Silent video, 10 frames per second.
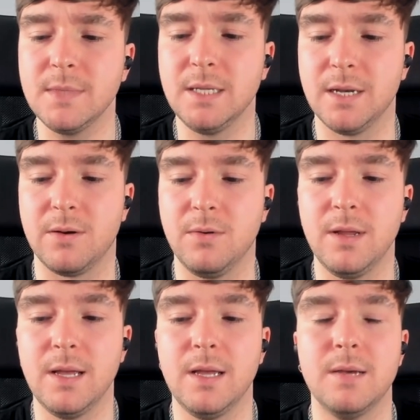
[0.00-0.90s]
you know,
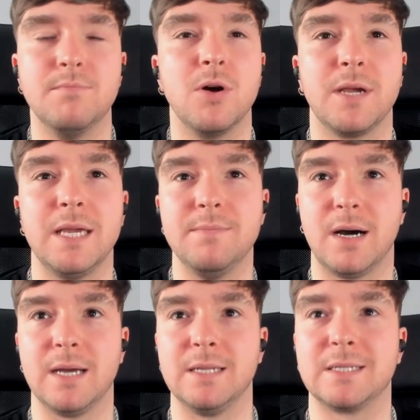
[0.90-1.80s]
monkey
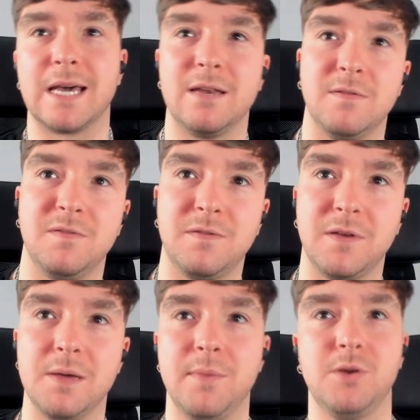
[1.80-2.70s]
mind kind of
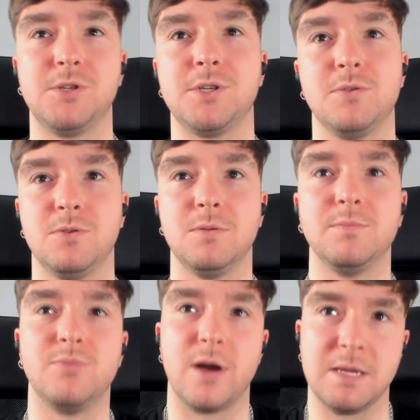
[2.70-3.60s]
emotional
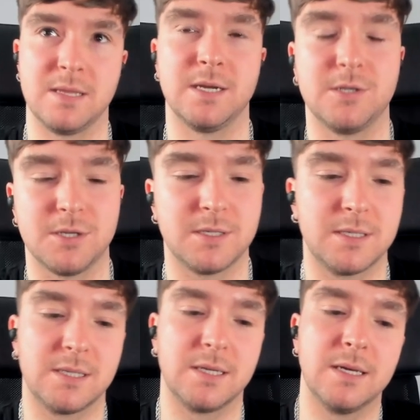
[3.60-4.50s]
brain that
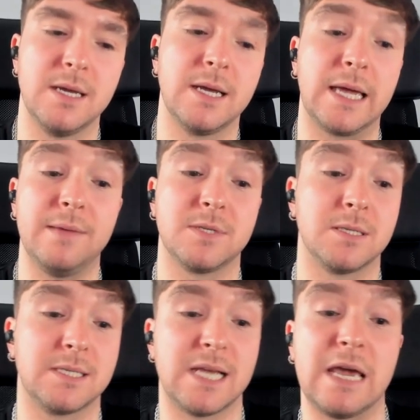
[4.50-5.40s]
just keeps
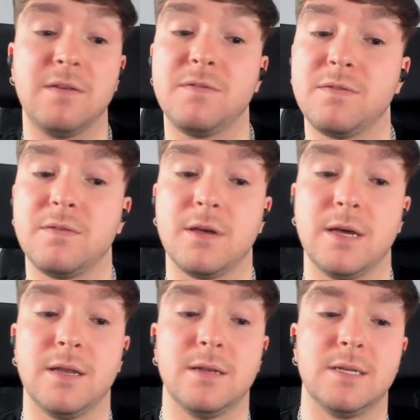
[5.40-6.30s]
us safe
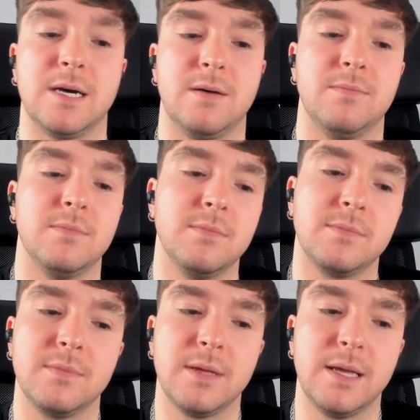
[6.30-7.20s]
and
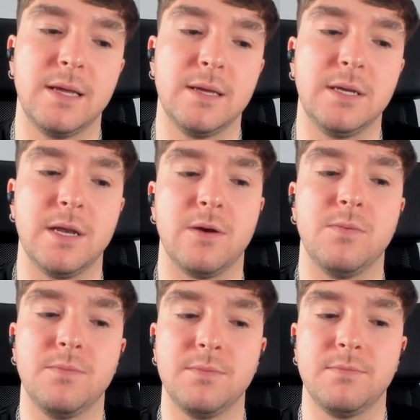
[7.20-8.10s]
you know
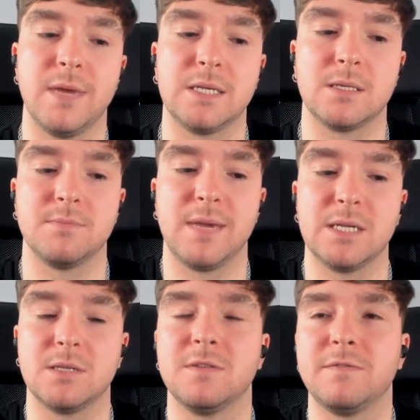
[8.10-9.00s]
makes
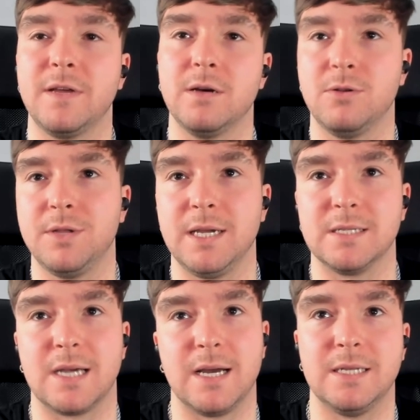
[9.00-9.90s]
makes us feel the
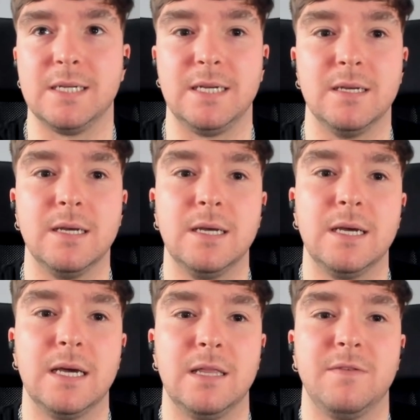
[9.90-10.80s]
anxiety
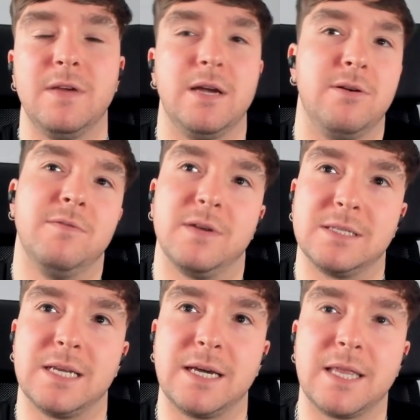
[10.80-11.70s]
and the fear and
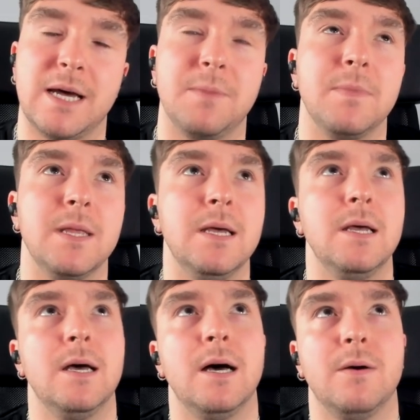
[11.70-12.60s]
things like that,
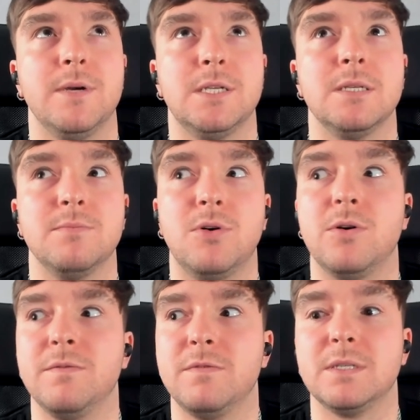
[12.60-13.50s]
uh, which is
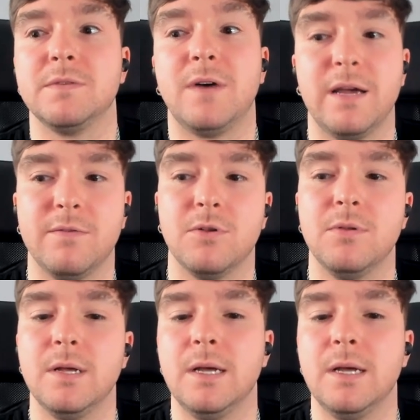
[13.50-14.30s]
important for survival.